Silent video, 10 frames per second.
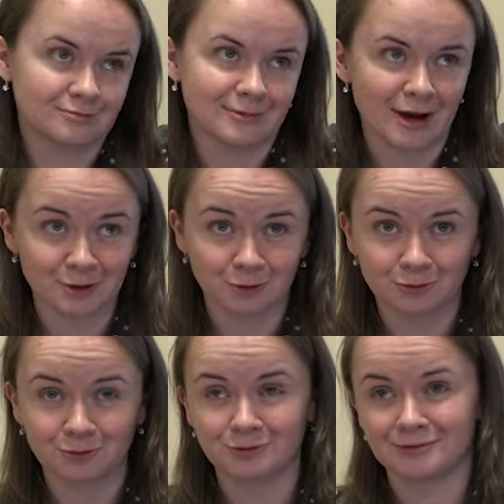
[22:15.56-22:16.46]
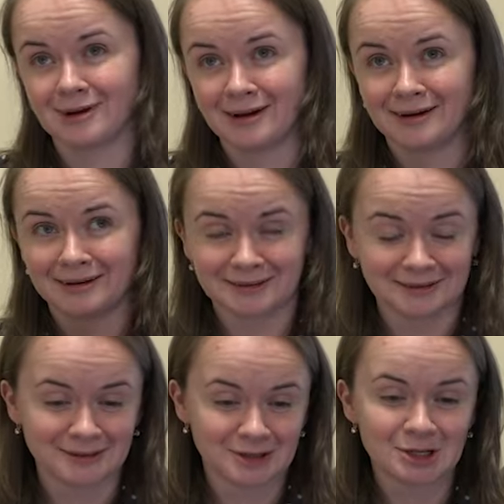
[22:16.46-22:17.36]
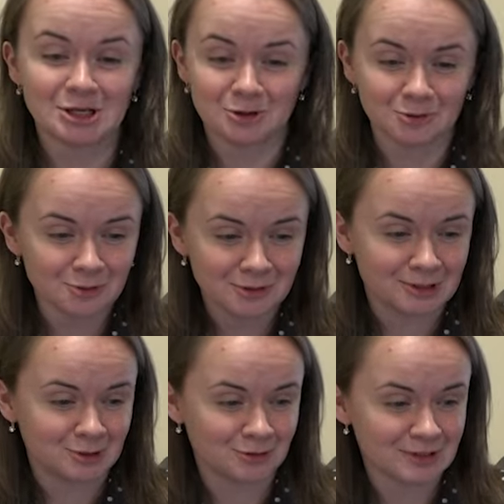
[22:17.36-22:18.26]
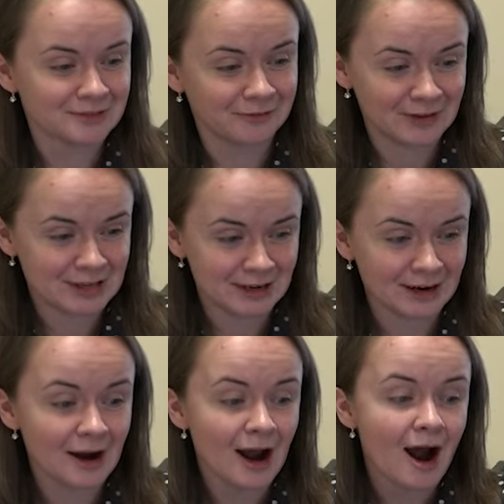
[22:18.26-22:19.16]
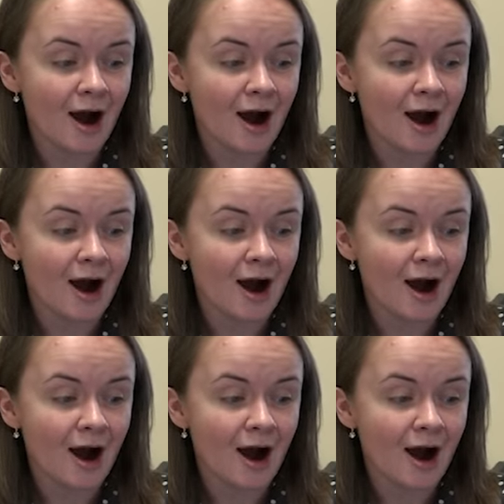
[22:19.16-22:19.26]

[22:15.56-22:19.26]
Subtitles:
kind of new to the sphere.